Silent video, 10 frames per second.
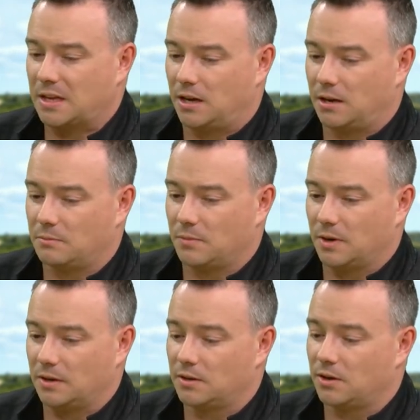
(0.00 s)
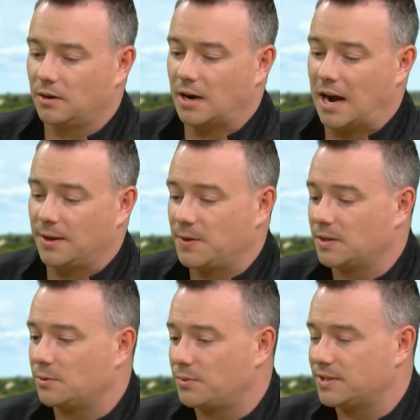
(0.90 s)
I
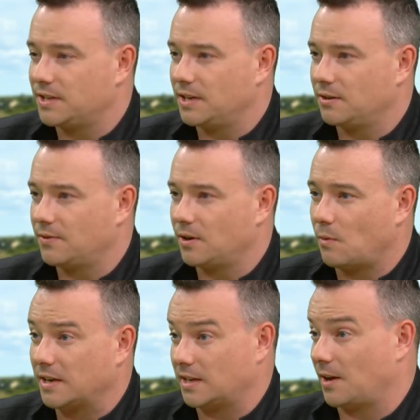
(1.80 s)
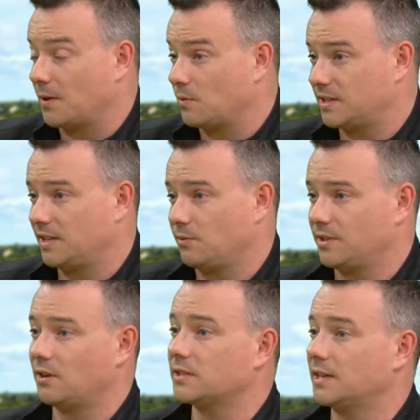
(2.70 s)
think they're proceeding very wisely. I think we're seeing the
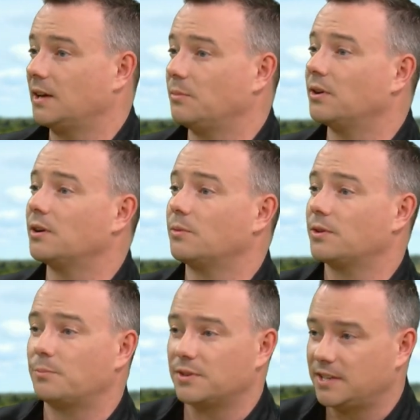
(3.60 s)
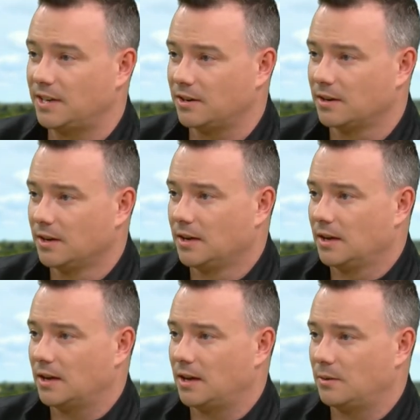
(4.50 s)
results in Alberta where they're proceeding
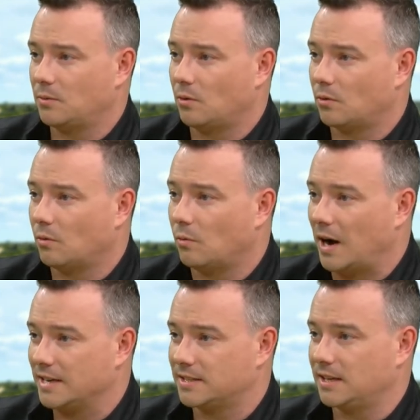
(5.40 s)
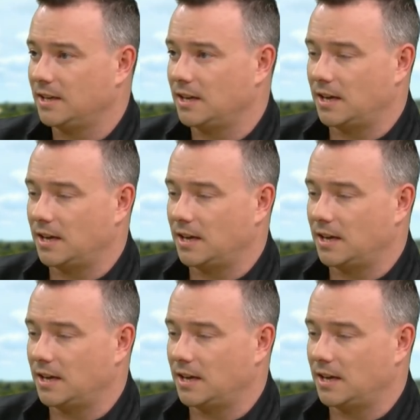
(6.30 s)
wisely